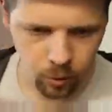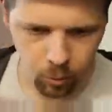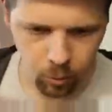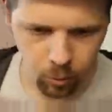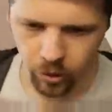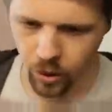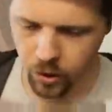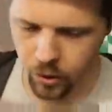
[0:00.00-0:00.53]

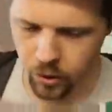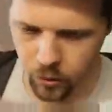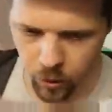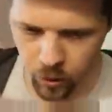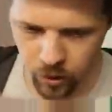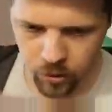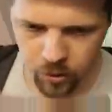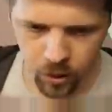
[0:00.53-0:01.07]
but I just
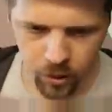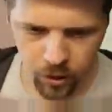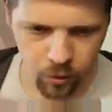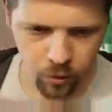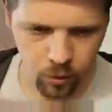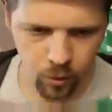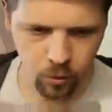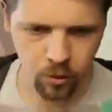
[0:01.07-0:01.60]
wanted to let you
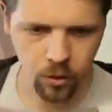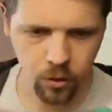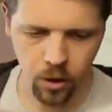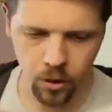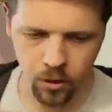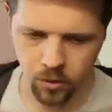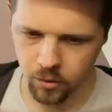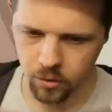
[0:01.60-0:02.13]
know in
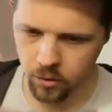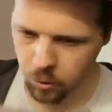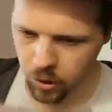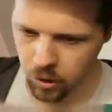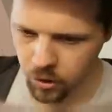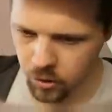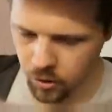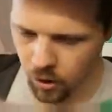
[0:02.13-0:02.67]
case somebody
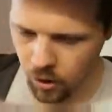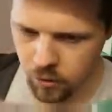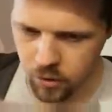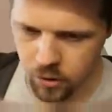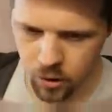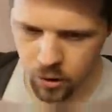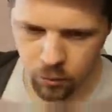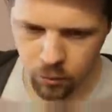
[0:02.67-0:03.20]
discovered
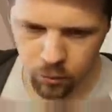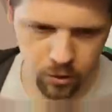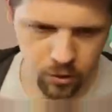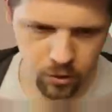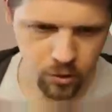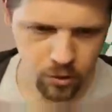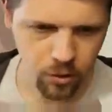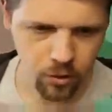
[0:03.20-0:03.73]

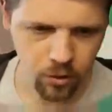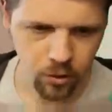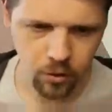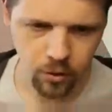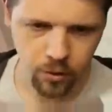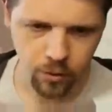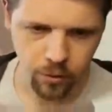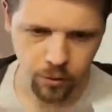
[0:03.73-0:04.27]
secrets.
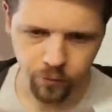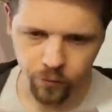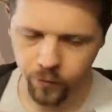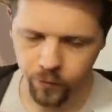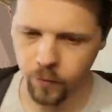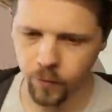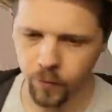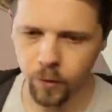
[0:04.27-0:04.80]

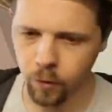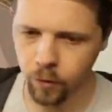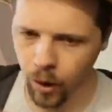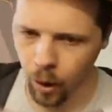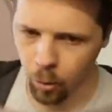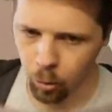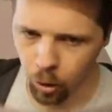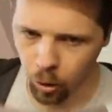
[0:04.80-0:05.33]
They're
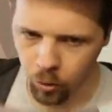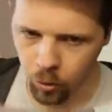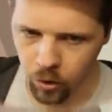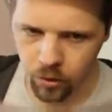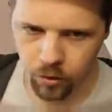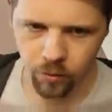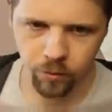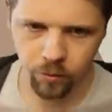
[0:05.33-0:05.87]
not
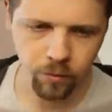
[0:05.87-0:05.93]
broken.